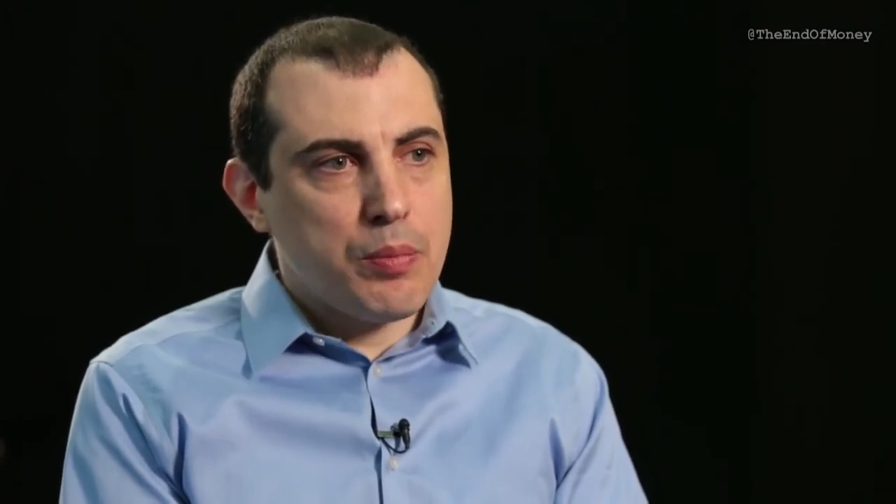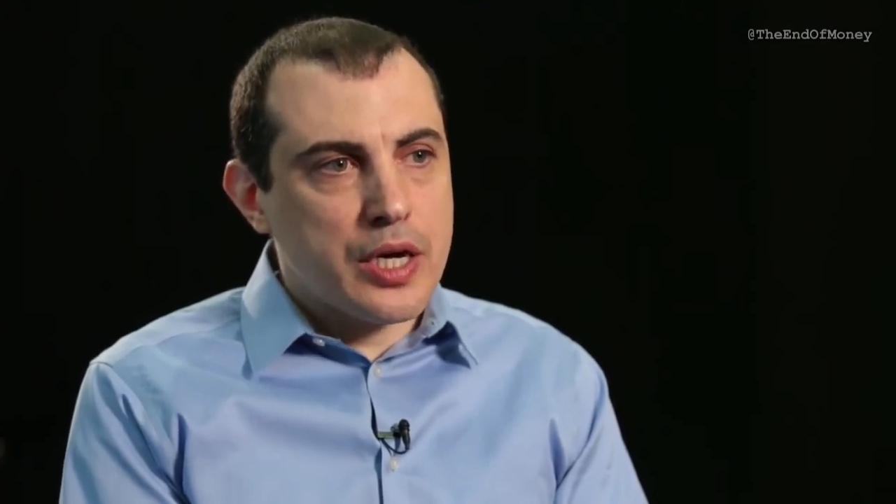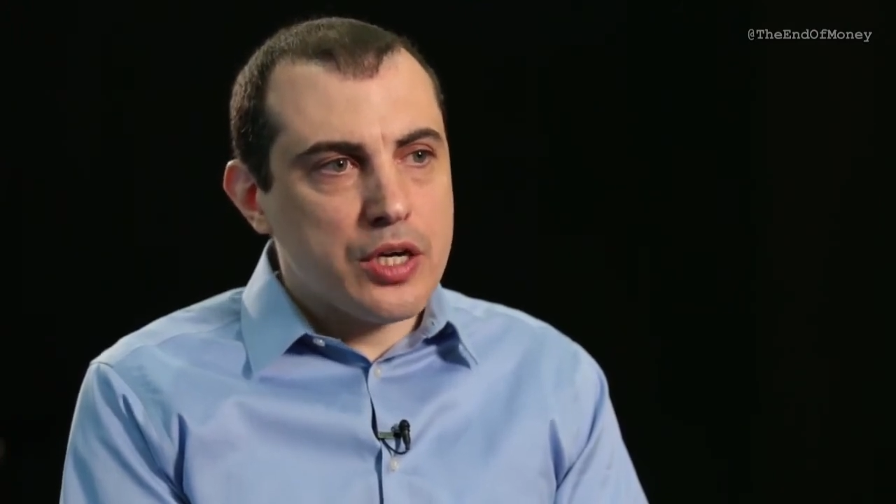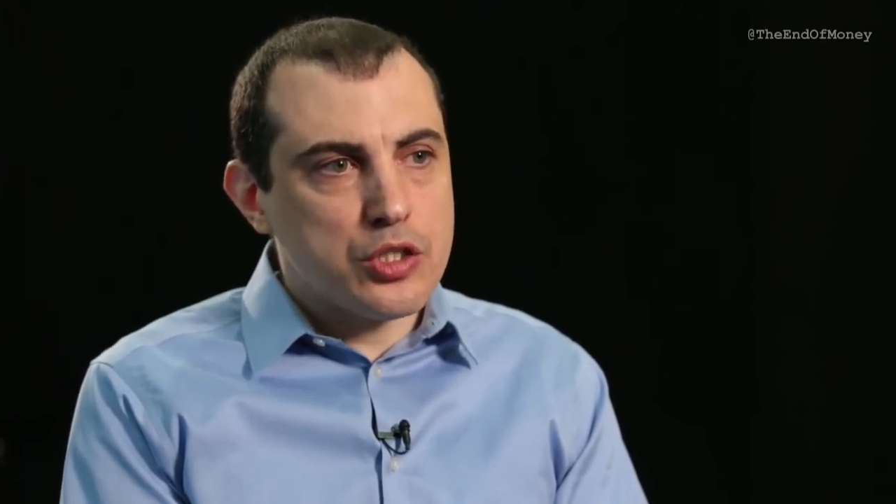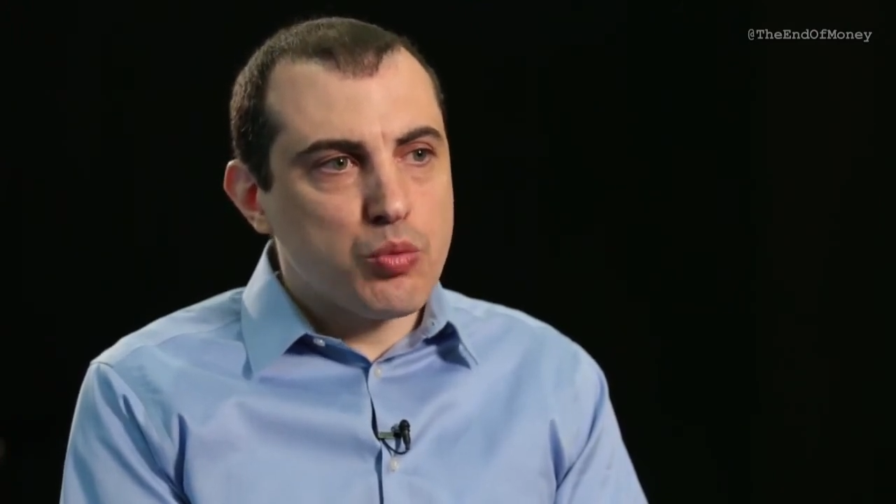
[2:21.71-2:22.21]

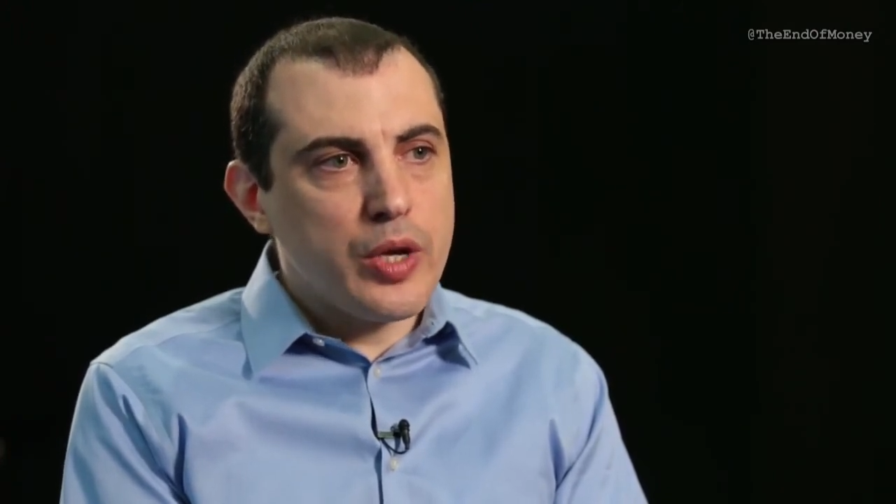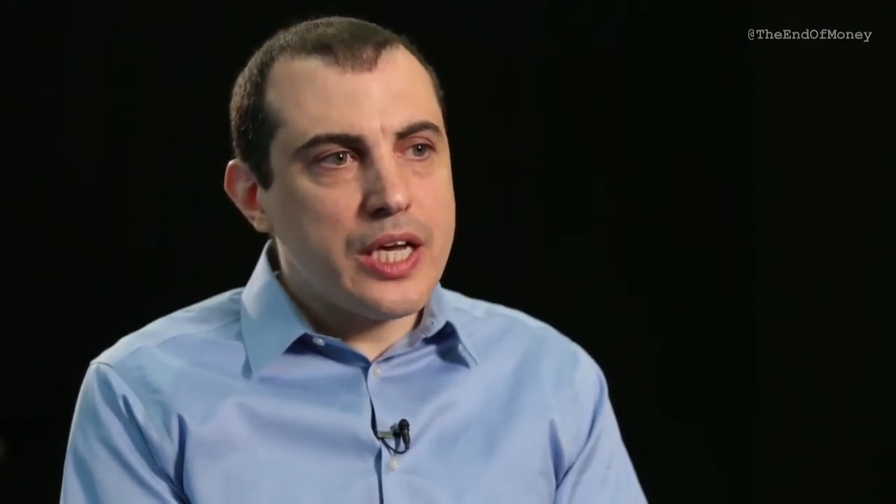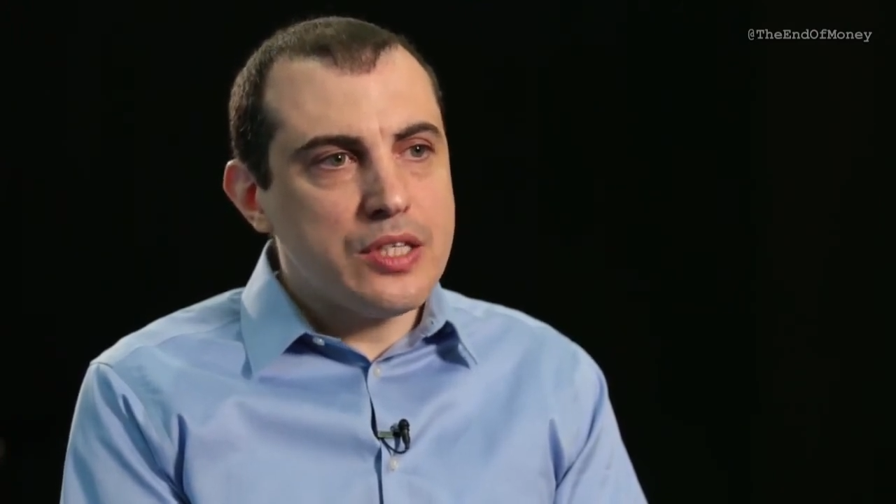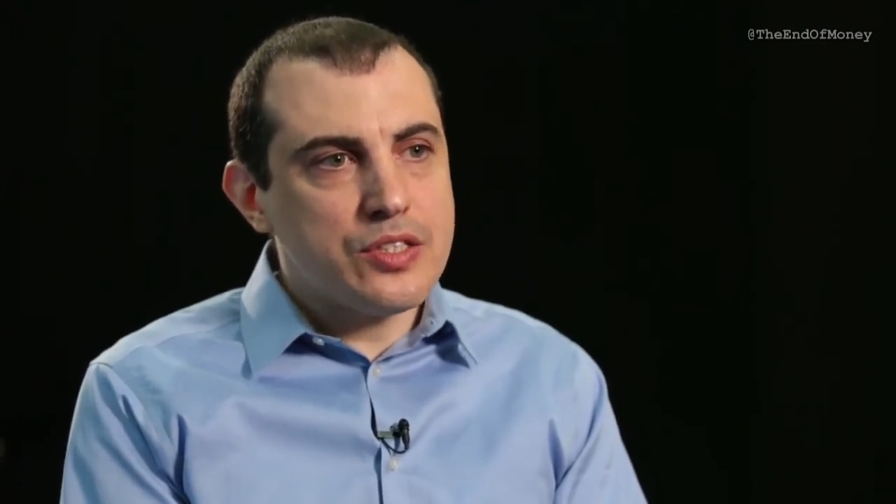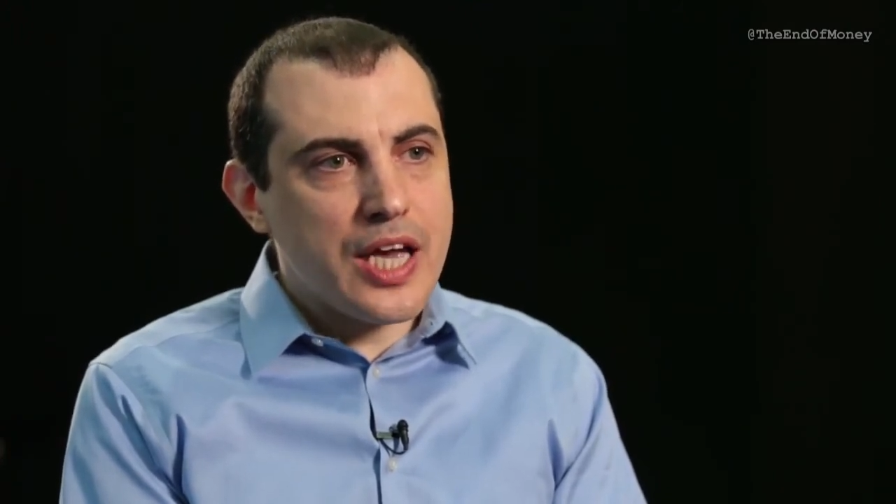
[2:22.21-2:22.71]
because
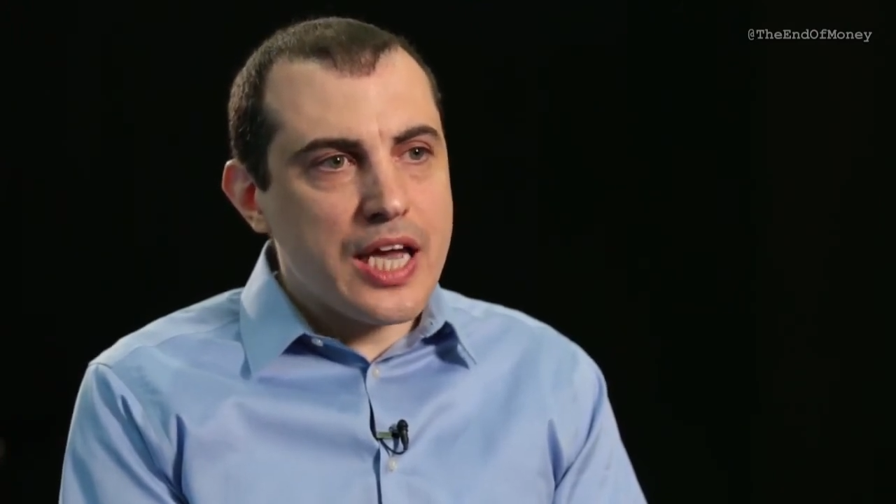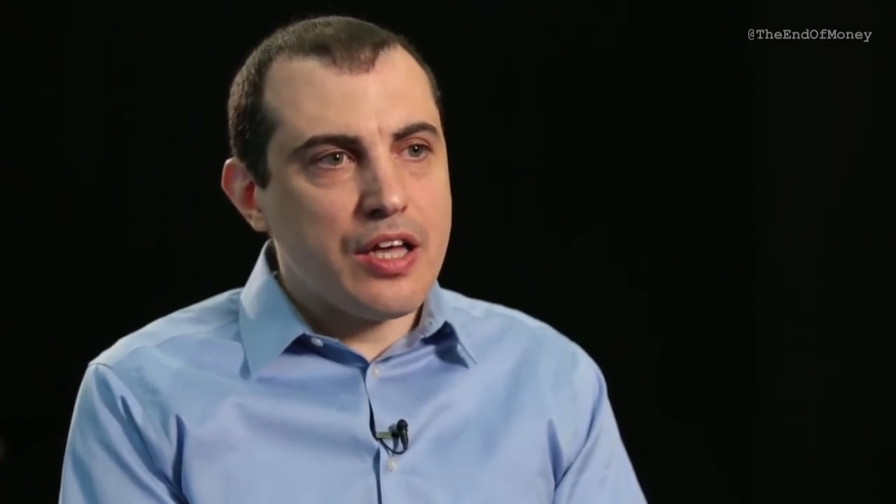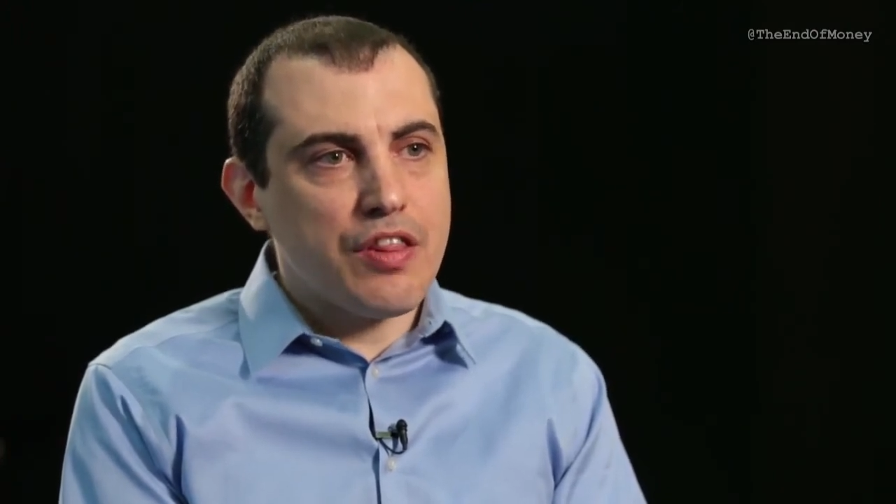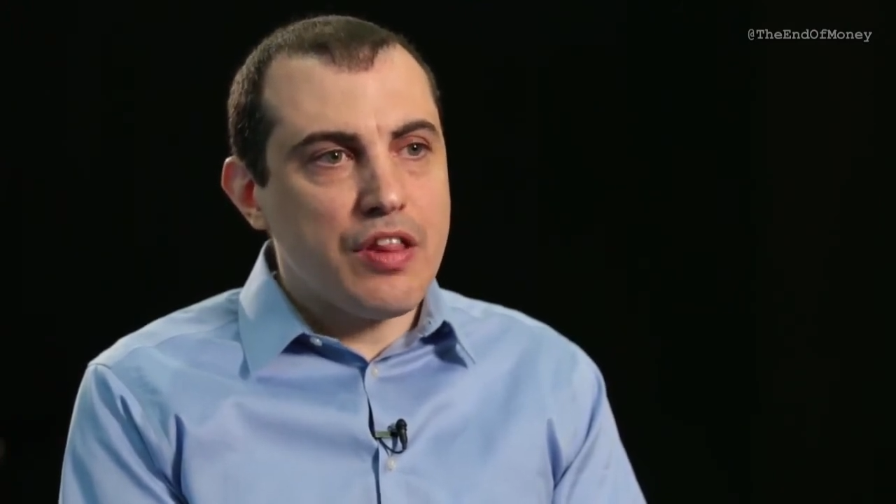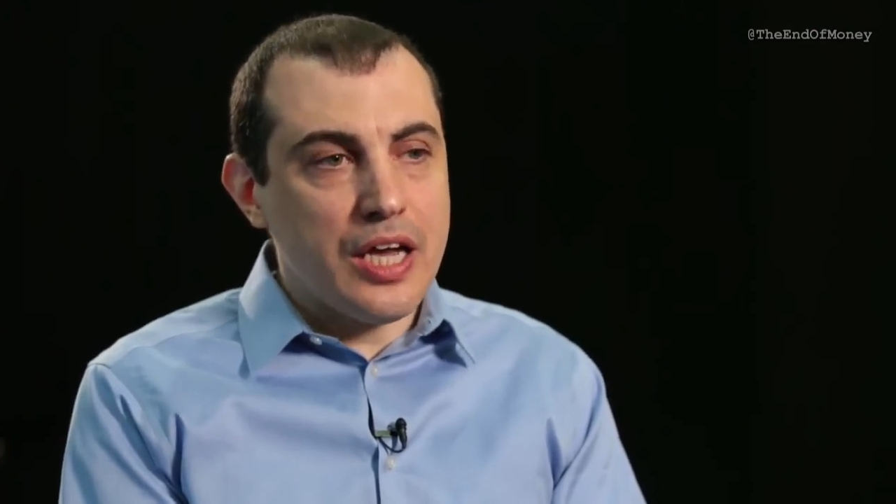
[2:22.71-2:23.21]
we can
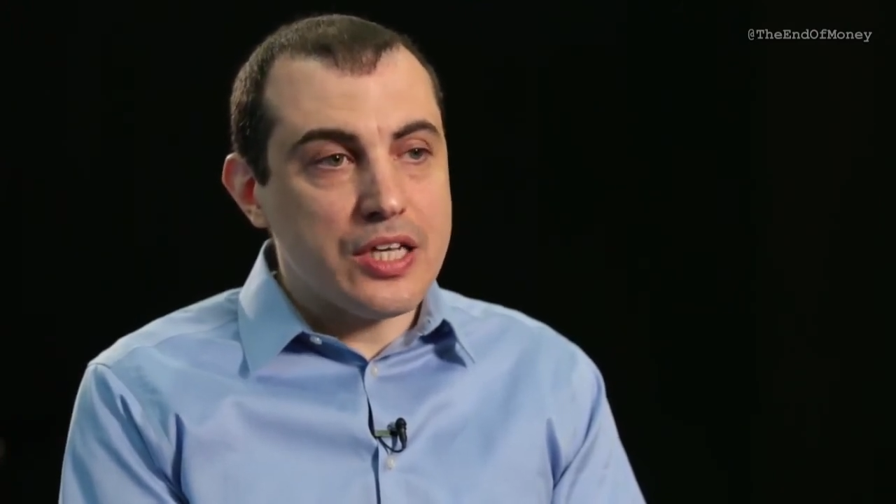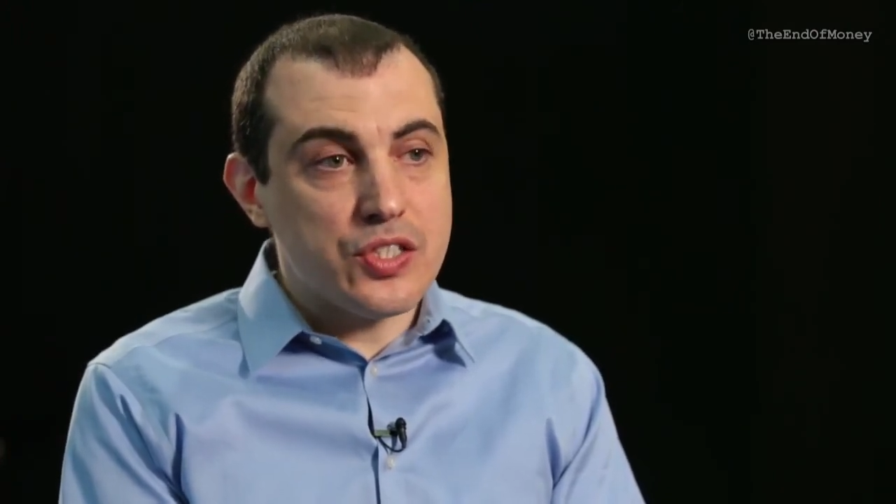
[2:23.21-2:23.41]
take the